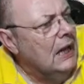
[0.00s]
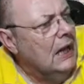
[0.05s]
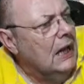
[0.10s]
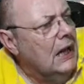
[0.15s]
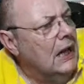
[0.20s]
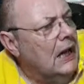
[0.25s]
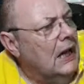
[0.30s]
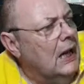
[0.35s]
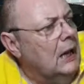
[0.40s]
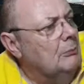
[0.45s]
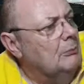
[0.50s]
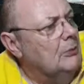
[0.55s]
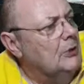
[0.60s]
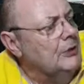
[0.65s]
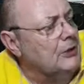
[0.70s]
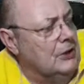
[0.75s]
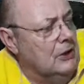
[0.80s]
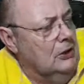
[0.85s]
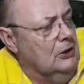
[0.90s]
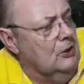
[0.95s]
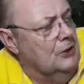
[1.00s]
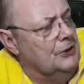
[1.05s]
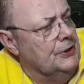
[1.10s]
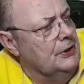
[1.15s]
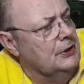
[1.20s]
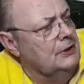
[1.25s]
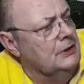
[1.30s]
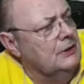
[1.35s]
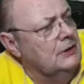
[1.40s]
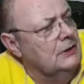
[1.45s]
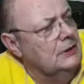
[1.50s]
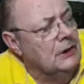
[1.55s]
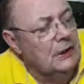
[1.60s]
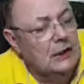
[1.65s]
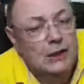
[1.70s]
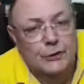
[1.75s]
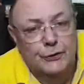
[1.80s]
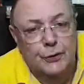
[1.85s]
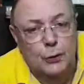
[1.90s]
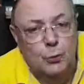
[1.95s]
The Guardian,
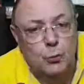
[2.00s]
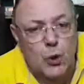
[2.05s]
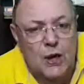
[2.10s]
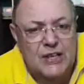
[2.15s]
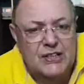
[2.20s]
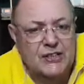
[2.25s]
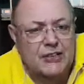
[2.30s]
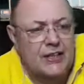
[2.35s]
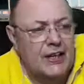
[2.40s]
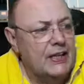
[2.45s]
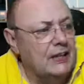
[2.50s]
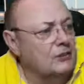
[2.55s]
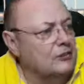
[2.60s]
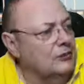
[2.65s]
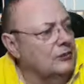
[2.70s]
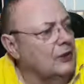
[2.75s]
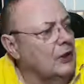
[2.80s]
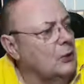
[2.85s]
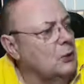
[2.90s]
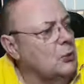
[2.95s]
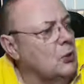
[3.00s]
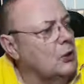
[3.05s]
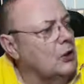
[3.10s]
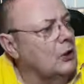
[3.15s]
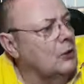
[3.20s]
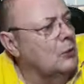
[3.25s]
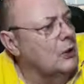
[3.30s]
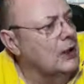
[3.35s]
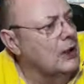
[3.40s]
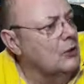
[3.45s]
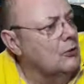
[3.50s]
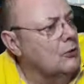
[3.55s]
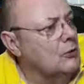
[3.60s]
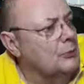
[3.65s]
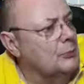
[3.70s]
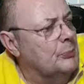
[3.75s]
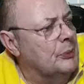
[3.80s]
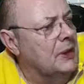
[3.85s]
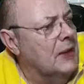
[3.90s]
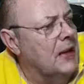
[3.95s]
the West has no
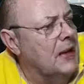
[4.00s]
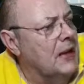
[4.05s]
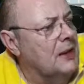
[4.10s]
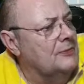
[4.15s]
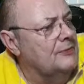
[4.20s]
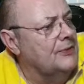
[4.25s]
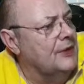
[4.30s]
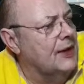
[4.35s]
coherent plan for